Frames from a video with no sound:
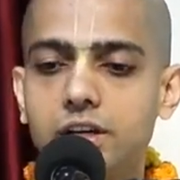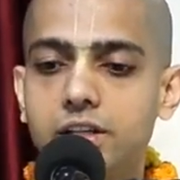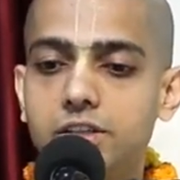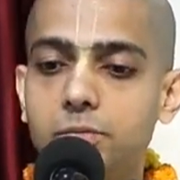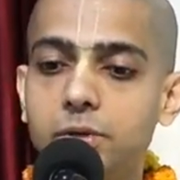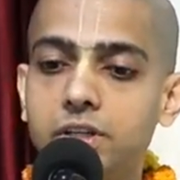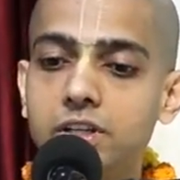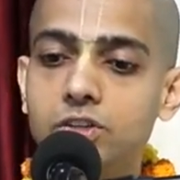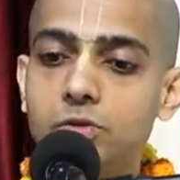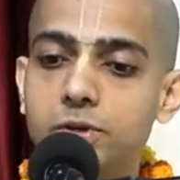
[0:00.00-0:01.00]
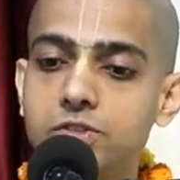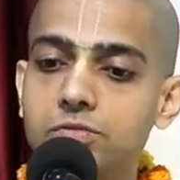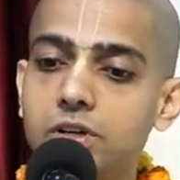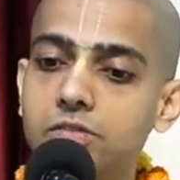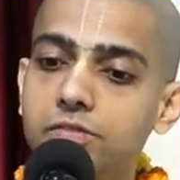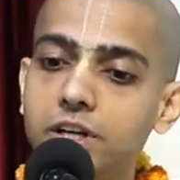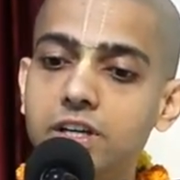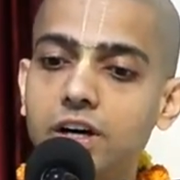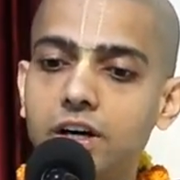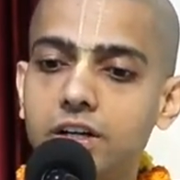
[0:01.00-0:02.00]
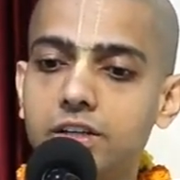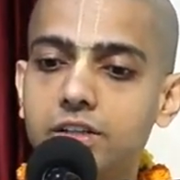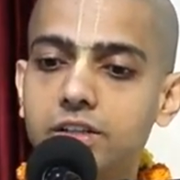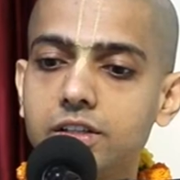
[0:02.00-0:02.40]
In the beginning, you must work very hard.